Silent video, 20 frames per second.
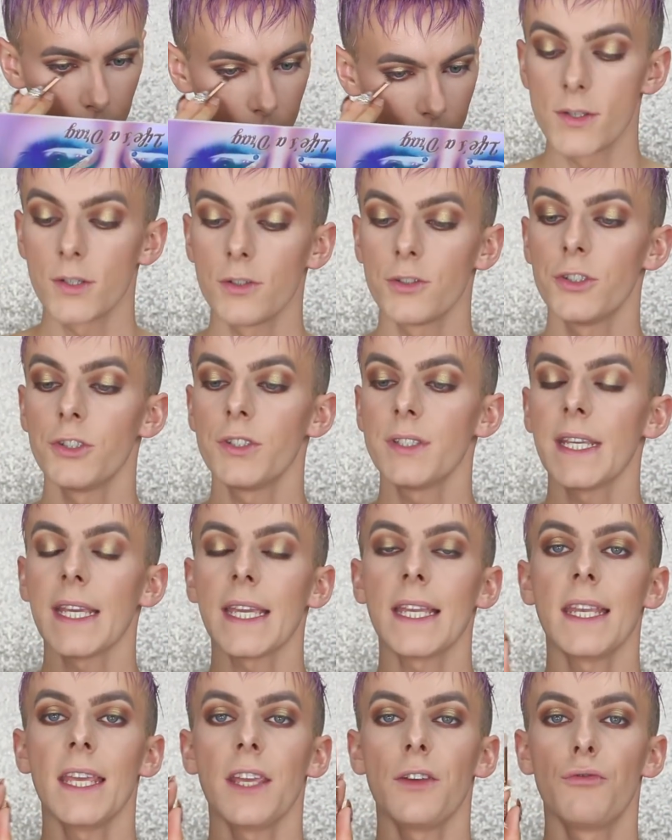So just
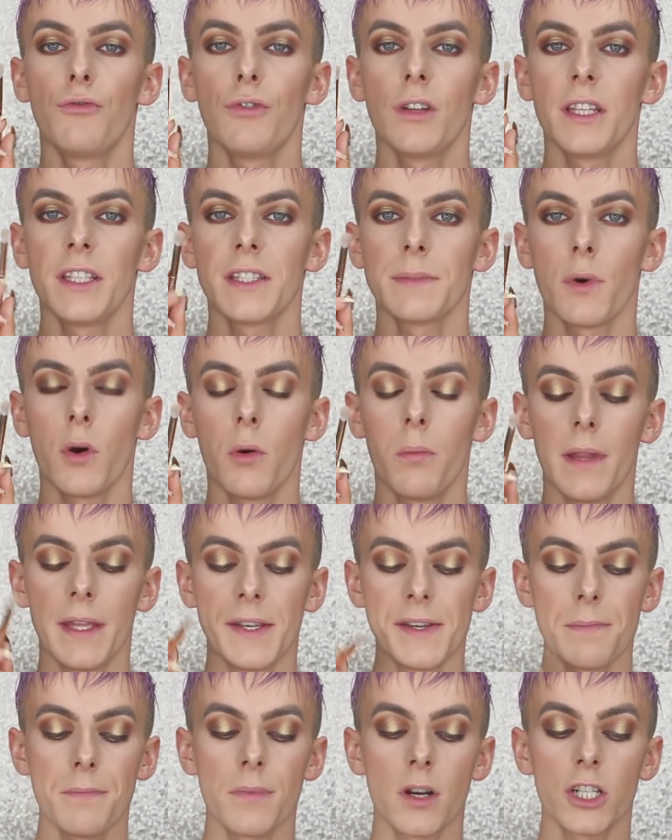taking a really small
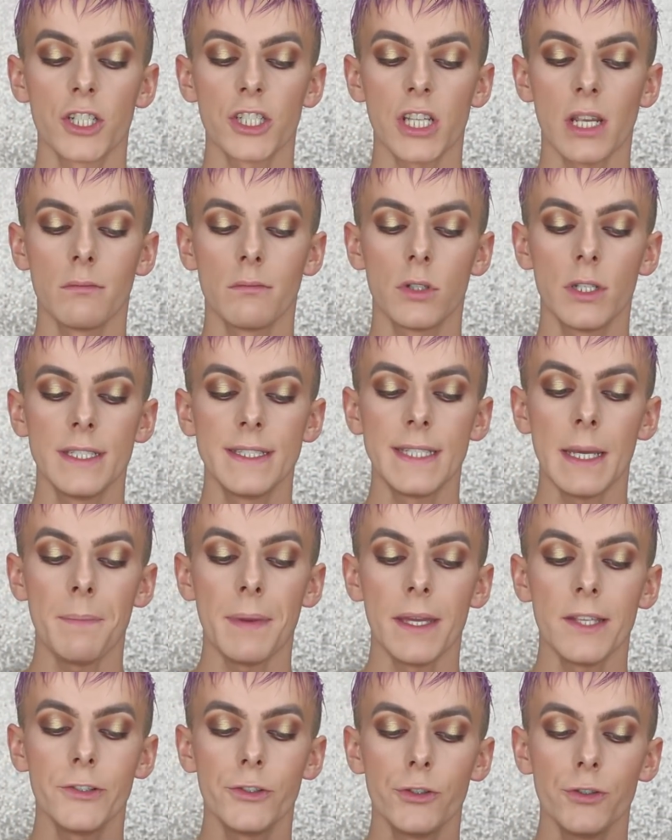blending brush, I'm going to dip
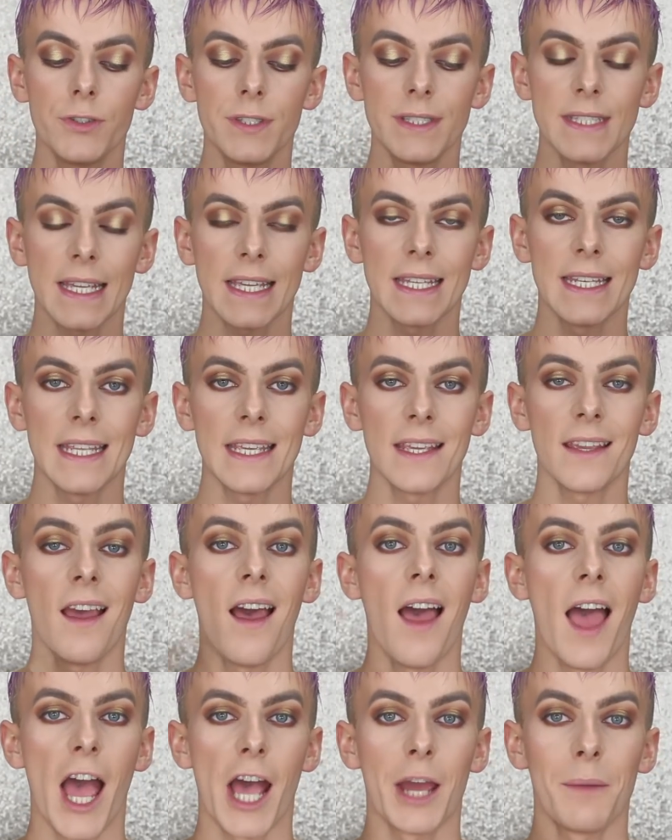into Sickening
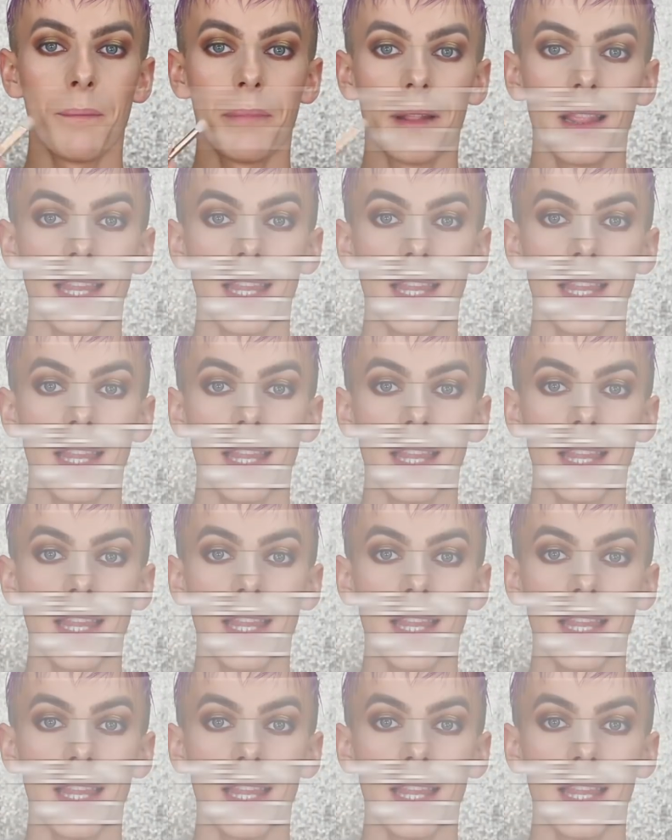and